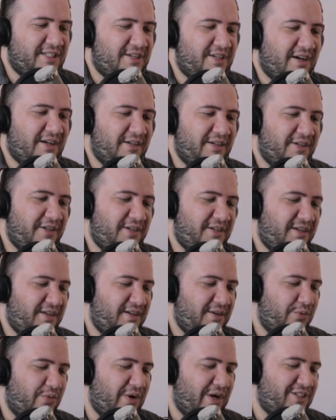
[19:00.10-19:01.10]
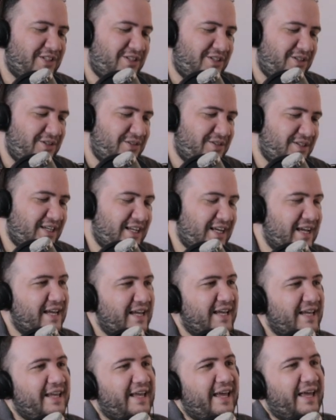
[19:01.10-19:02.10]
a good way to use it."
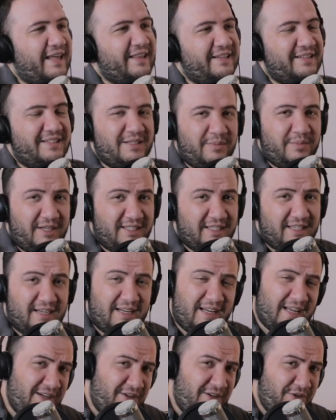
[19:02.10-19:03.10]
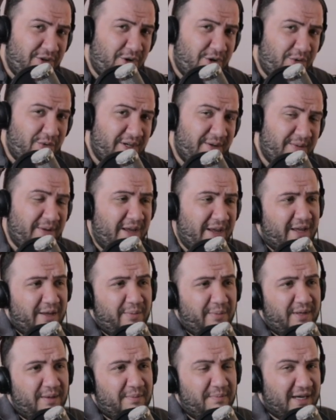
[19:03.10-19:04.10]
And then somebody said, "Hey, you know what?
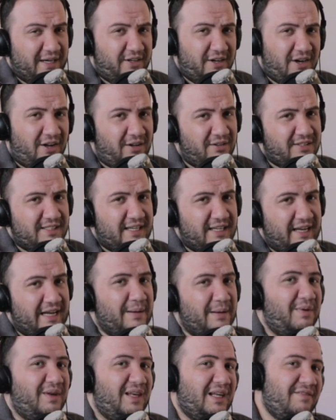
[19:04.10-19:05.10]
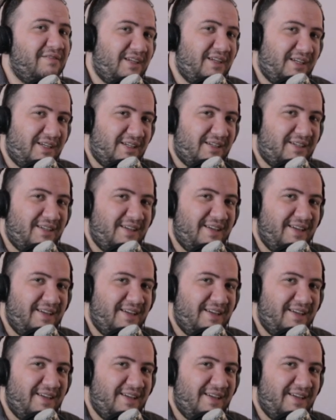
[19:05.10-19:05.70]
But McDonald's say I'm loving it."